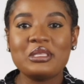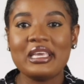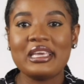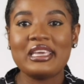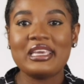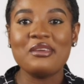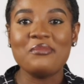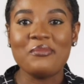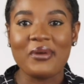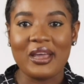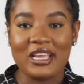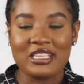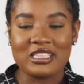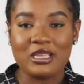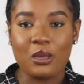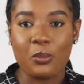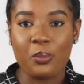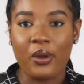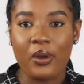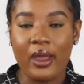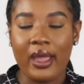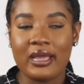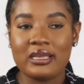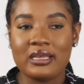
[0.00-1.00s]
taken by
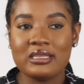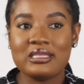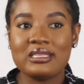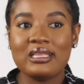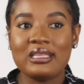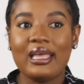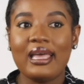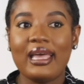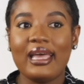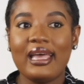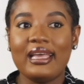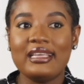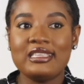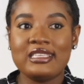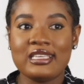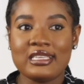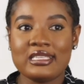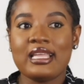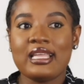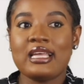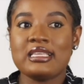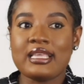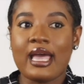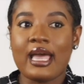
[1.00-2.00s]
surprise
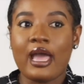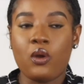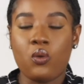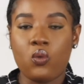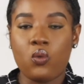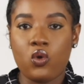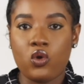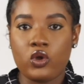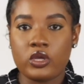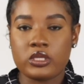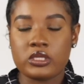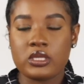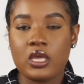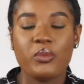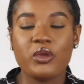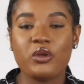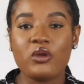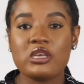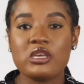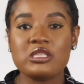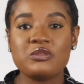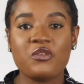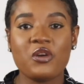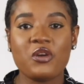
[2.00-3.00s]
just as I was.
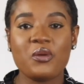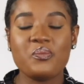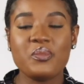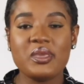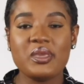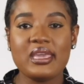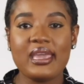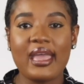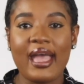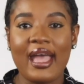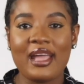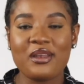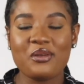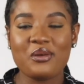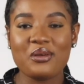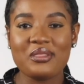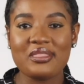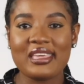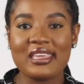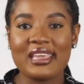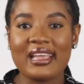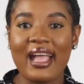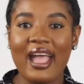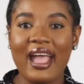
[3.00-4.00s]
Because for me, I
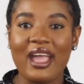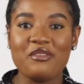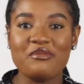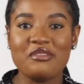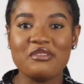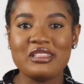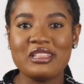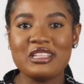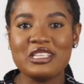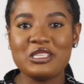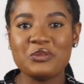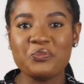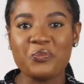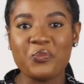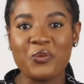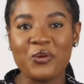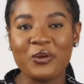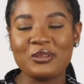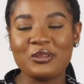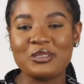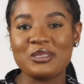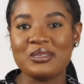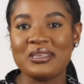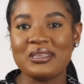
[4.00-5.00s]
don't think I really
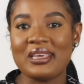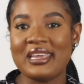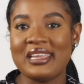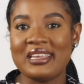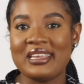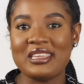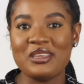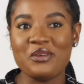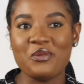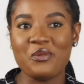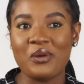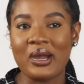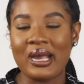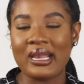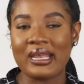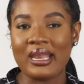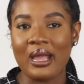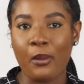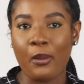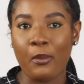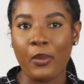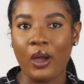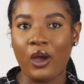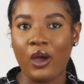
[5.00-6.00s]
spoke to anyone
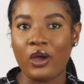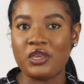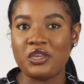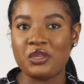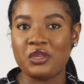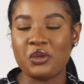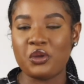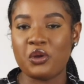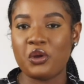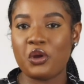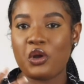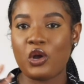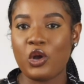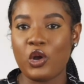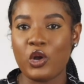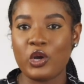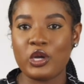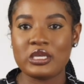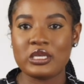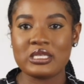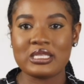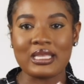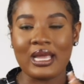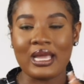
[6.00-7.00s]
about, you know,
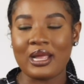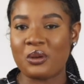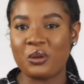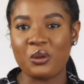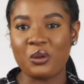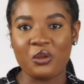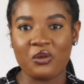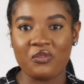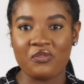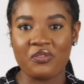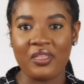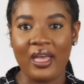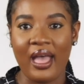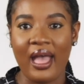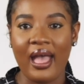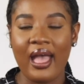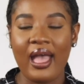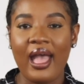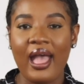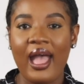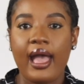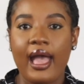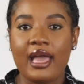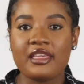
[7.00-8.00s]
cost and all of that.
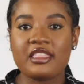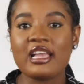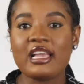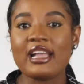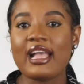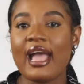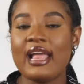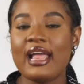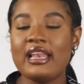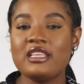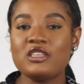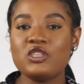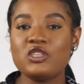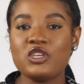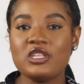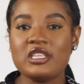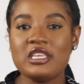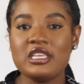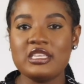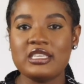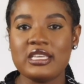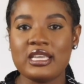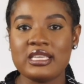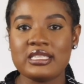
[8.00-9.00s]
I think I
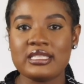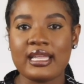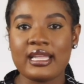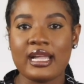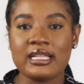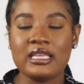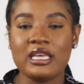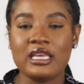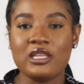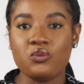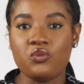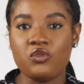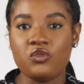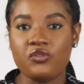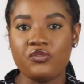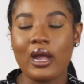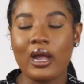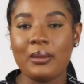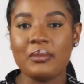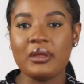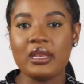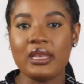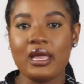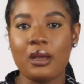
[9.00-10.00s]
literally just started with
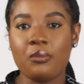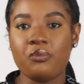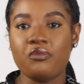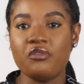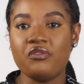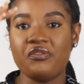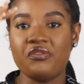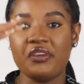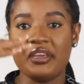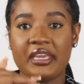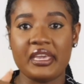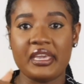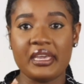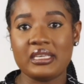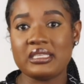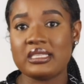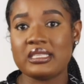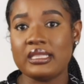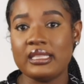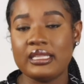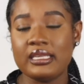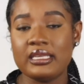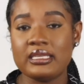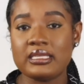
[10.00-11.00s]
coming up with a
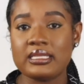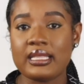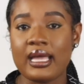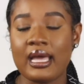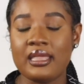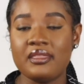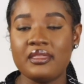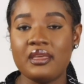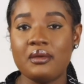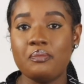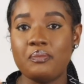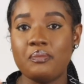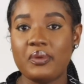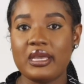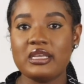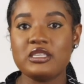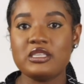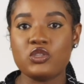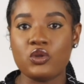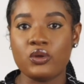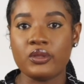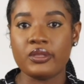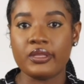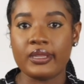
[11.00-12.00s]
guest list, and then
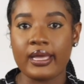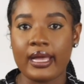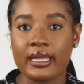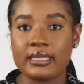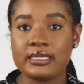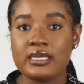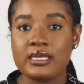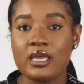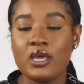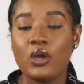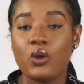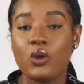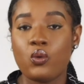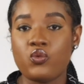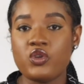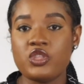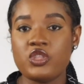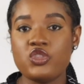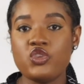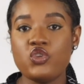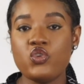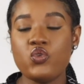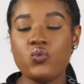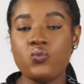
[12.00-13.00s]
based on that, we
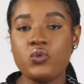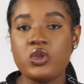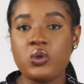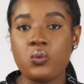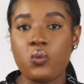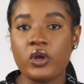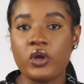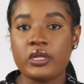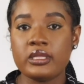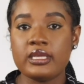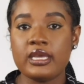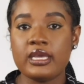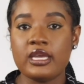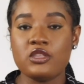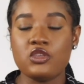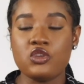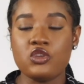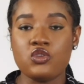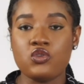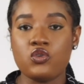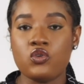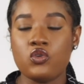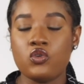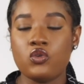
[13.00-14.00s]
knew we wanted,
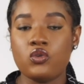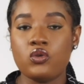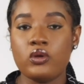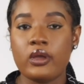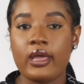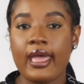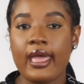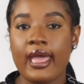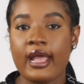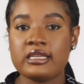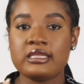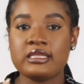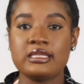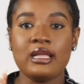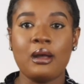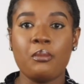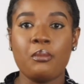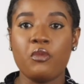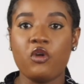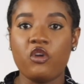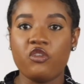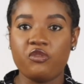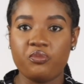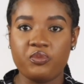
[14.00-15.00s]
you know, X
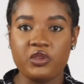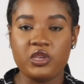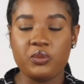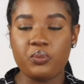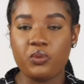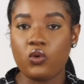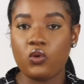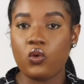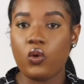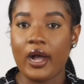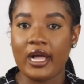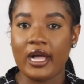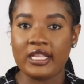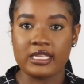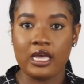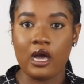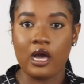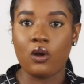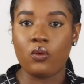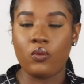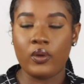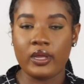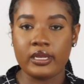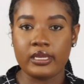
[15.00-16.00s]
number of people at
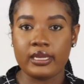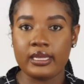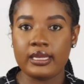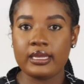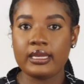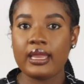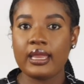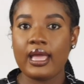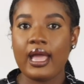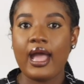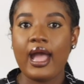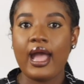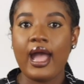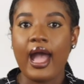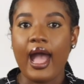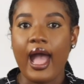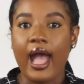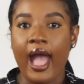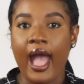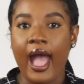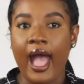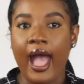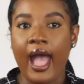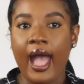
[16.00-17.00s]
our wedding,
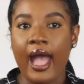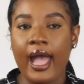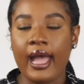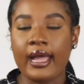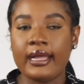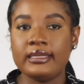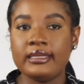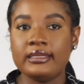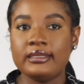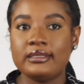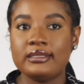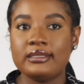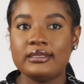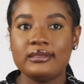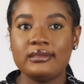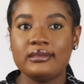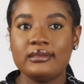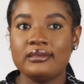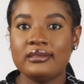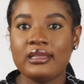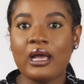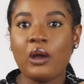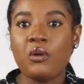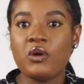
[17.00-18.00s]
and
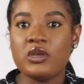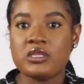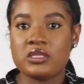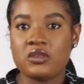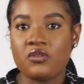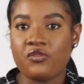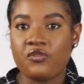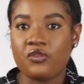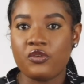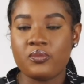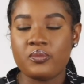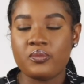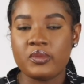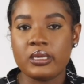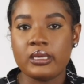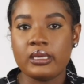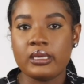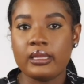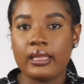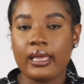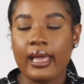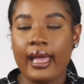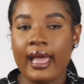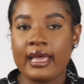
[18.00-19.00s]
that was it for
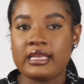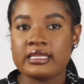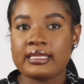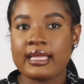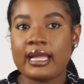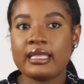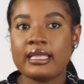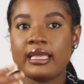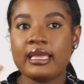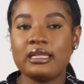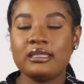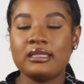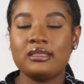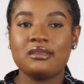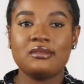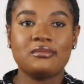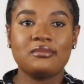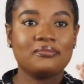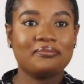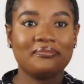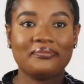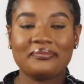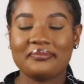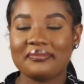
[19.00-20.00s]
me. I started
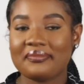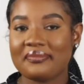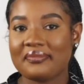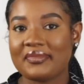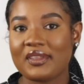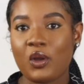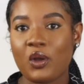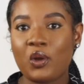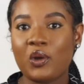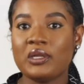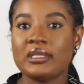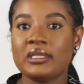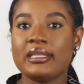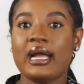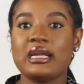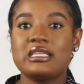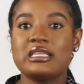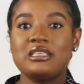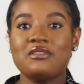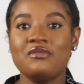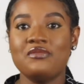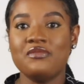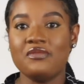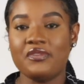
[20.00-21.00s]

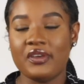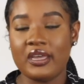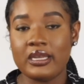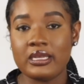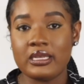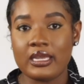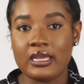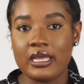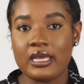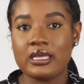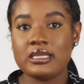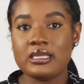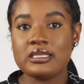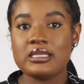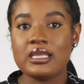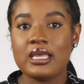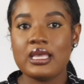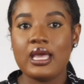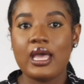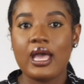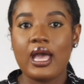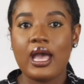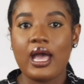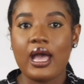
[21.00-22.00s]
contacting vendors
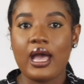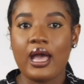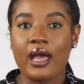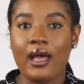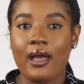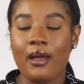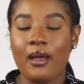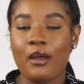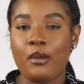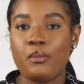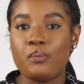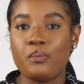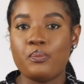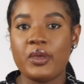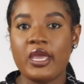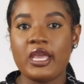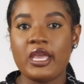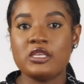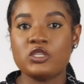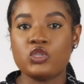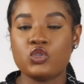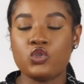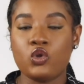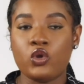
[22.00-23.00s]

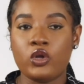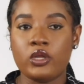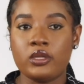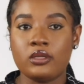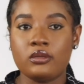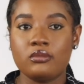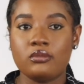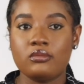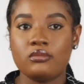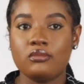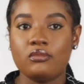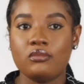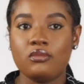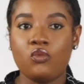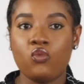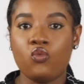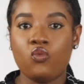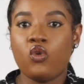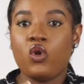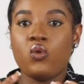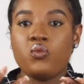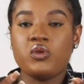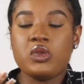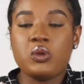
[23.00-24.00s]
based on
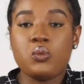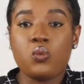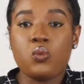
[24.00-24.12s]
what we